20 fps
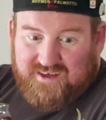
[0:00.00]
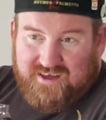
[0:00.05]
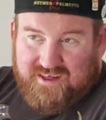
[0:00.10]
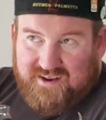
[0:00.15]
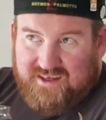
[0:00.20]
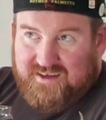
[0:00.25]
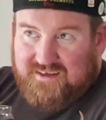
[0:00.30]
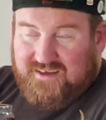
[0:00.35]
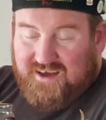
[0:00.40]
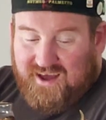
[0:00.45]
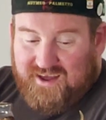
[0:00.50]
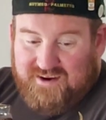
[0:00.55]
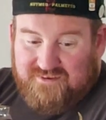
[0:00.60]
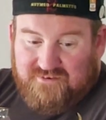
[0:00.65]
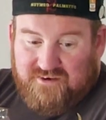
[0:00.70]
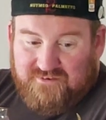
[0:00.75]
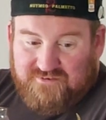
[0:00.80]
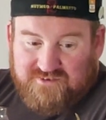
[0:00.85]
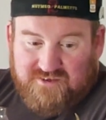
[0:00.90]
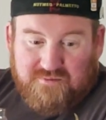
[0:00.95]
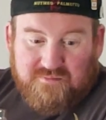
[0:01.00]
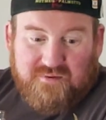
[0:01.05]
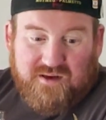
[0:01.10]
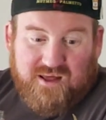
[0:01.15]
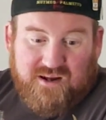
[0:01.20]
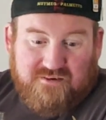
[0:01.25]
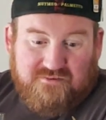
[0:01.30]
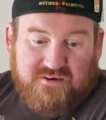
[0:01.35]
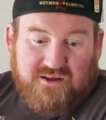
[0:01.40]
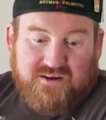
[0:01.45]
it, I kind of have some
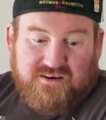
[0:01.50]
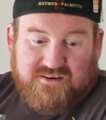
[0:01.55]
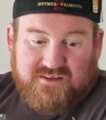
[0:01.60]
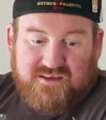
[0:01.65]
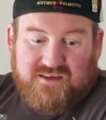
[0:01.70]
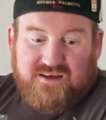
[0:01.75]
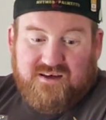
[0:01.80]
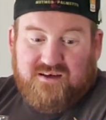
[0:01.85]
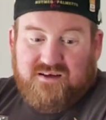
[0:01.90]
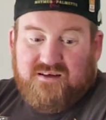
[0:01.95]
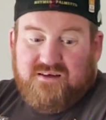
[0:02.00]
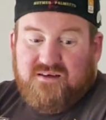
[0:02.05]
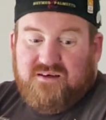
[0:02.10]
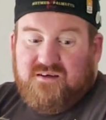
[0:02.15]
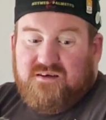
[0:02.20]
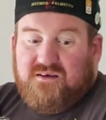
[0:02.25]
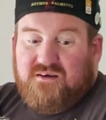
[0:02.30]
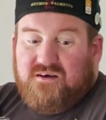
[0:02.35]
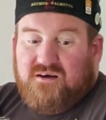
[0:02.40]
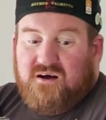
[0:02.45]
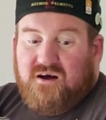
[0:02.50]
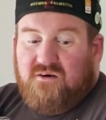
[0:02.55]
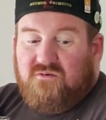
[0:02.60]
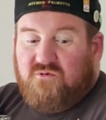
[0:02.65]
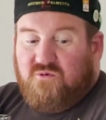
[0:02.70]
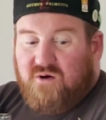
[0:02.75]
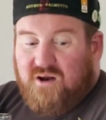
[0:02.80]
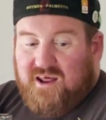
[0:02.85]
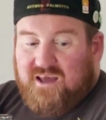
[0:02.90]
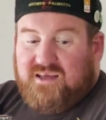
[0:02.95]
kind of idea of
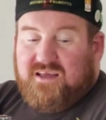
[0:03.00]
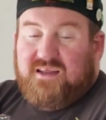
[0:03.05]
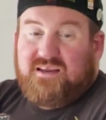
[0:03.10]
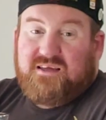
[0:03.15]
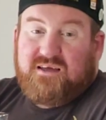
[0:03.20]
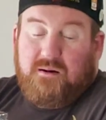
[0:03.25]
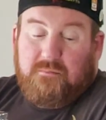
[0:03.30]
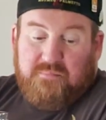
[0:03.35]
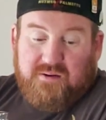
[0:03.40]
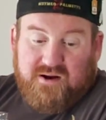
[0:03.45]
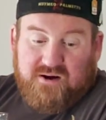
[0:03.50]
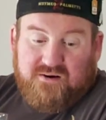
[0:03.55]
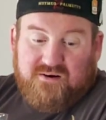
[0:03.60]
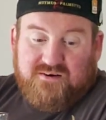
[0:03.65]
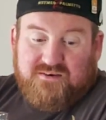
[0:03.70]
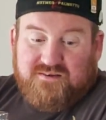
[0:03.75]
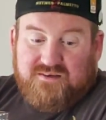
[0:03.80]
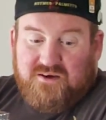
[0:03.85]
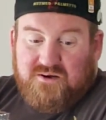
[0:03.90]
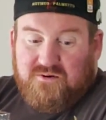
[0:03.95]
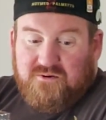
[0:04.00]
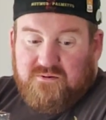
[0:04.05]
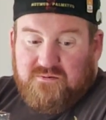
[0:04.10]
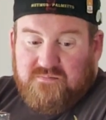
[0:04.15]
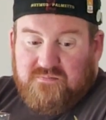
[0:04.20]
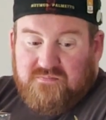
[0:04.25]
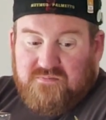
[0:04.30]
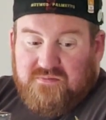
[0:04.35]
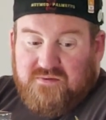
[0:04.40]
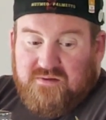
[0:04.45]
what I can compare it to,
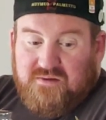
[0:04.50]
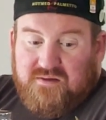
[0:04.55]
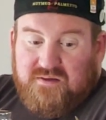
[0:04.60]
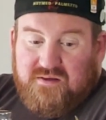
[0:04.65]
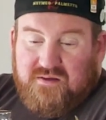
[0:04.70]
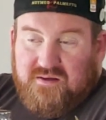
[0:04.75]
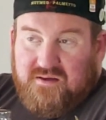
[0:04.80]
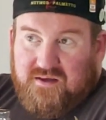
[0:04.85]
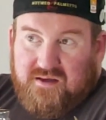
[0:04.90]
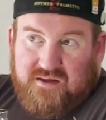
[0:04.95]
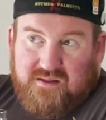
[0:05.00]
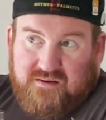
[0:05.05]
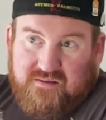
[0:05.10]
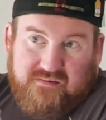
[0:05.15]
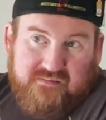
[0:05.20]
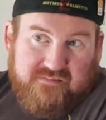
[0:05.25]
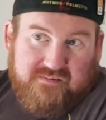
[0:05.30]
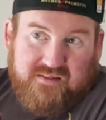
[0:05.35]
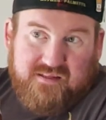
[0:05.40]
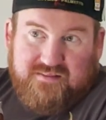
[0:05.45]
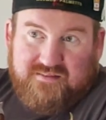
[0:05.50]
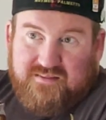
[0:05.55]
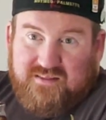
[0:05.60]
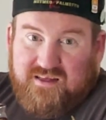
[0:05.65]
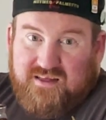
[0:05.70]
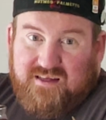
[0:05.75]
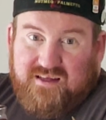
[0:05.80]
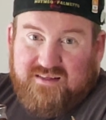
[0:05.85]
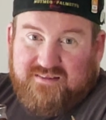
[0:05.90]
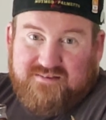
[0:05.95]
and it
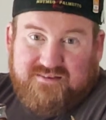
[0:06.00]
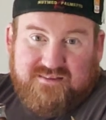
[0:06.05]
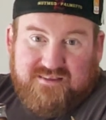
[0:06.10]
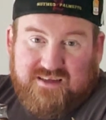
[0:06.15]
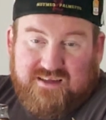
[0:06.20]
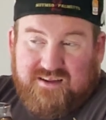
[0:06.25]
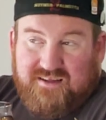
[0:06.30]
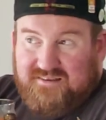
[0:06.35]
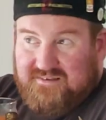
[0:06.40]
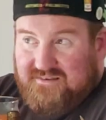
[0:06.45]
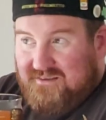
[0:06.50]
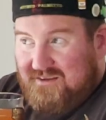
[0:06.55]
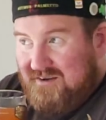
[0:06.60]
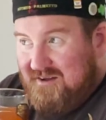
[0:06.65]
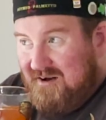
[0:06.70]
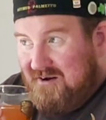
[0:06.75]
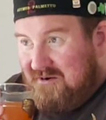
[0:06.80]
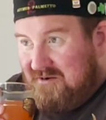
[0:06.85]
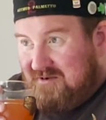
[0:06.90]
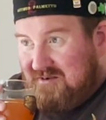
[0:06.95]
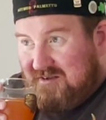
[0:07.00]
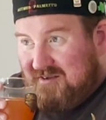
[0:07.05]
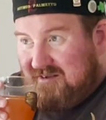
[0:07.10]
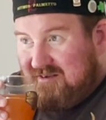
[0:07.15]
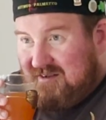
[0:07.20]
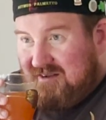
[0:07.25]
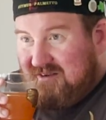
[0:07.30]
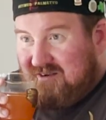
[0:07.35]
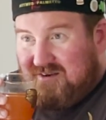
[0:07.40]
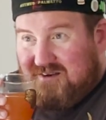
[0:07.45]
hits the notes.
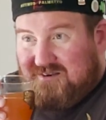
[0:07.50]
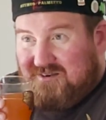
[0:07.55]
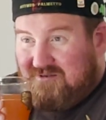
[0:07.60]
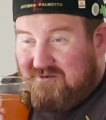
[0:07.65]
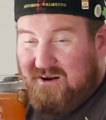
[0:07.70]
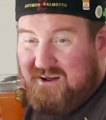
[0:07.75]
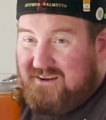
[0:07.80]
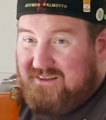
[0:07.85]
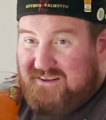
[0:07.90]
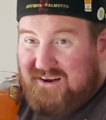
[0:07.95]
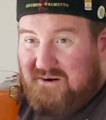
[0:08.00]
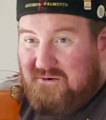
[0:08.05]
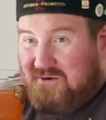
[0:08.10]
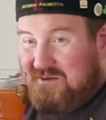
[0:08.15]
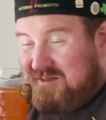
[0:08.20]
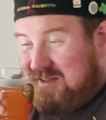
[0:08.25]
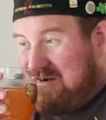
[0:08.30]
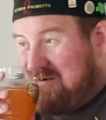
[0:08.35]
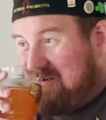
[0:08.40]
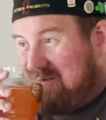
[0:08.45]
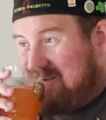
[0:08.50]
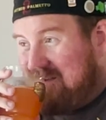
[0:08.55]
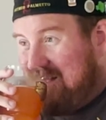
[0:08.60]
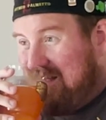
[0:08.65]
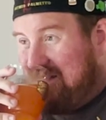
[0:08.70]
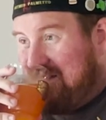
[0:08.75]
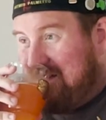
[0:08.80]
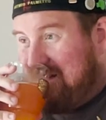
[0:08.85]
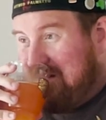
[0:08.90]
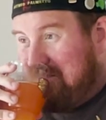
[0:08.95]
It's right there what they were
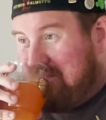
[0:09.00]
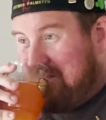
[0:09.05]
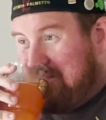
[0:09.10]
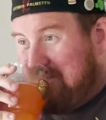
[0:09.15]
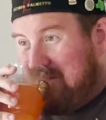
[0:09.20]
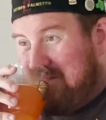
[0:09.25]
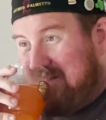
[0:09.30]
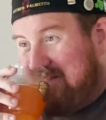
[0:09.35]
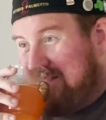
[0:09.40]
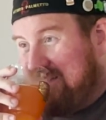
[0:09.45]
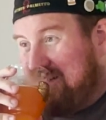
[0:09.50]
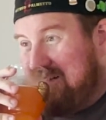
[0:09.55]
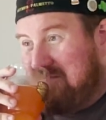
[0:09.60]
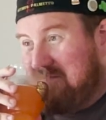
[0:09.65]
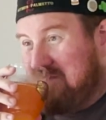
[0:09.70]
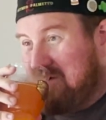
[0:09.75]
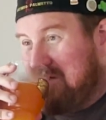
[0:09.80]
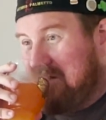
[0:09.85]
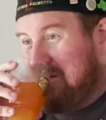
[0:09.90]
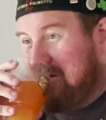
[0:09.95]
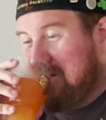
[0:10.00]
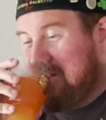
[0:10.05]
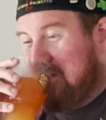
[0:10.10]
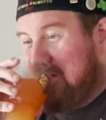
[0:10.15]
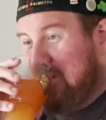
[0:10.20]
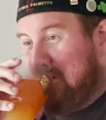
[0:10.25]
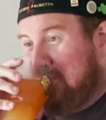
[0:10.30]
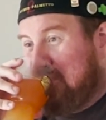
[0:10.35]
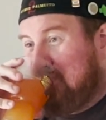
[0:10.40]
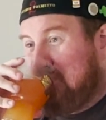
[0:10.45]
selling. I'm with it. I'm totally with it.